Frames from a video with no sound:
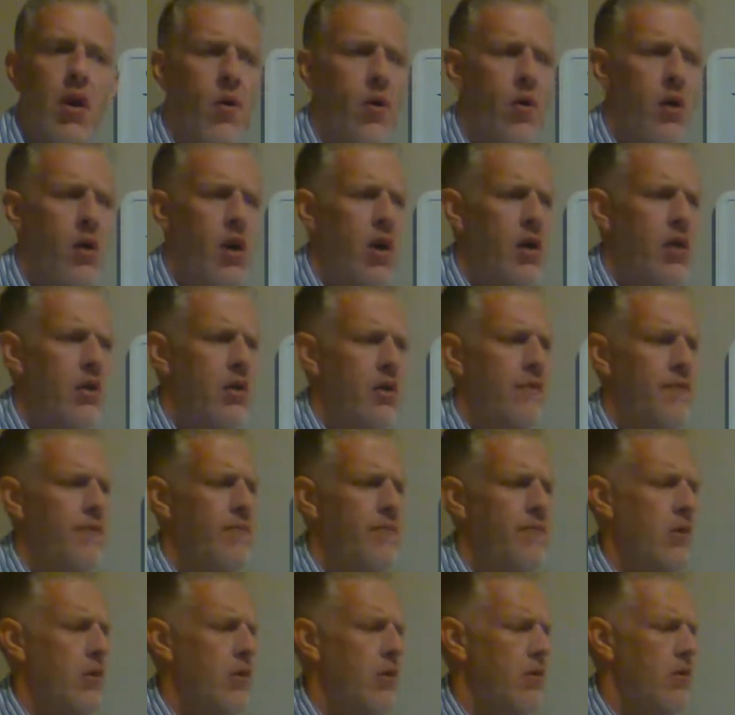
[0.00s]
or I'll
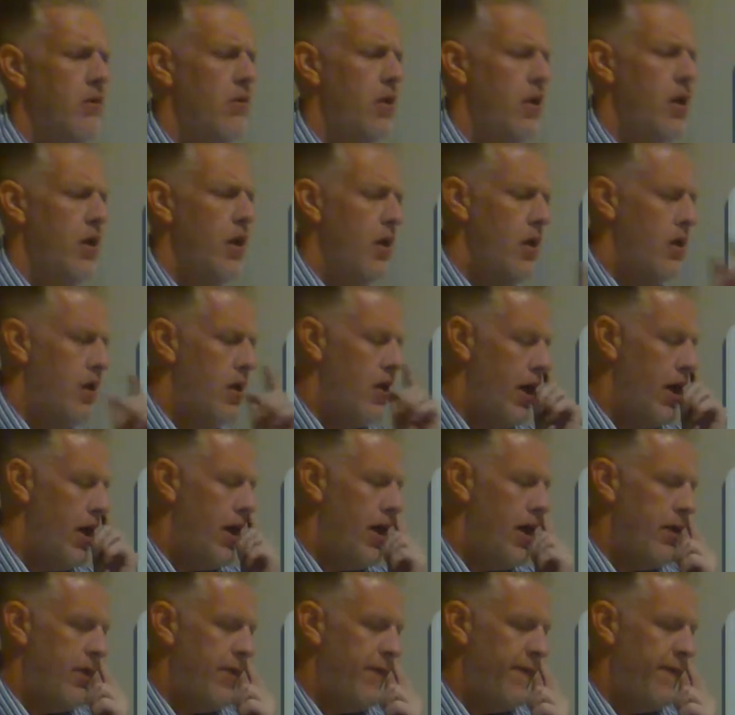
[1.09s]
you know
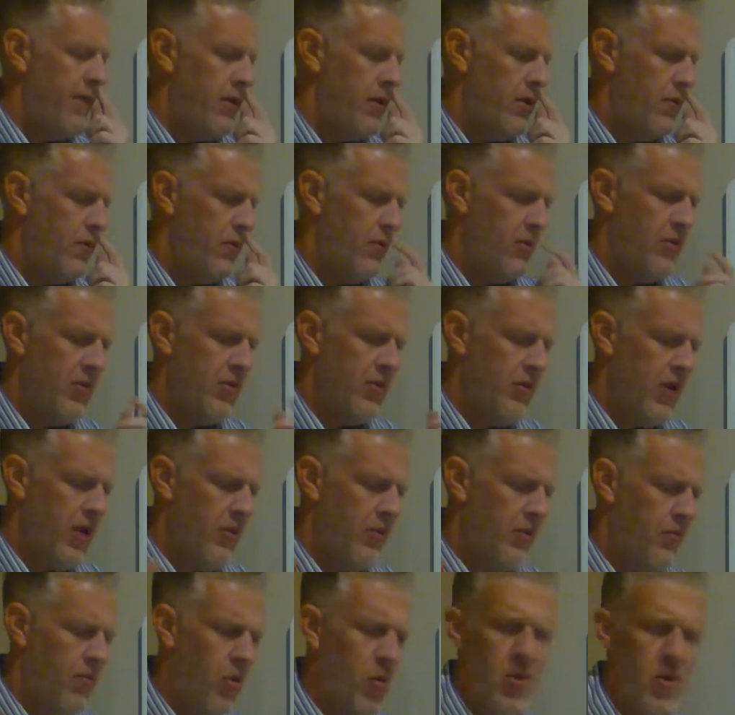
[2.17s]
uh, defend a woman's right
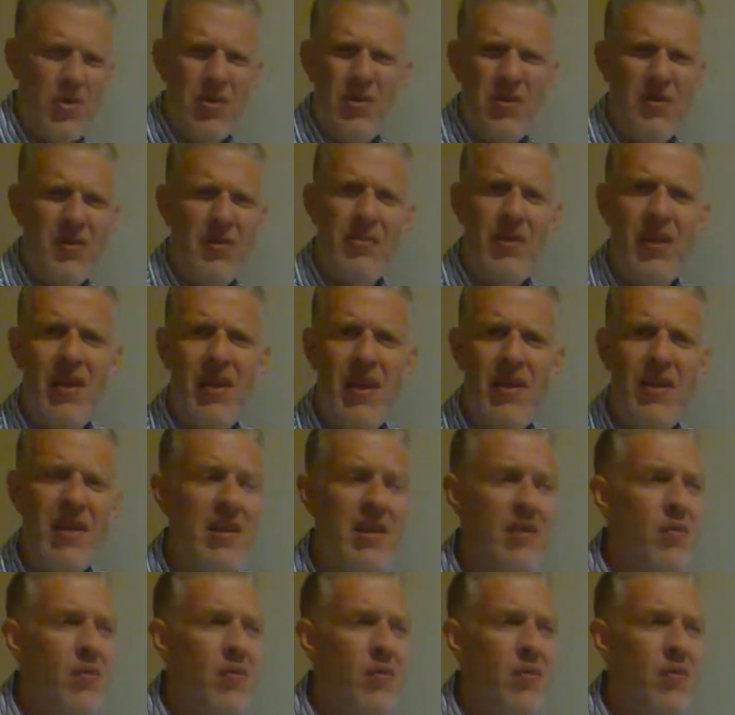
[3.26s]
to abortion or something like that.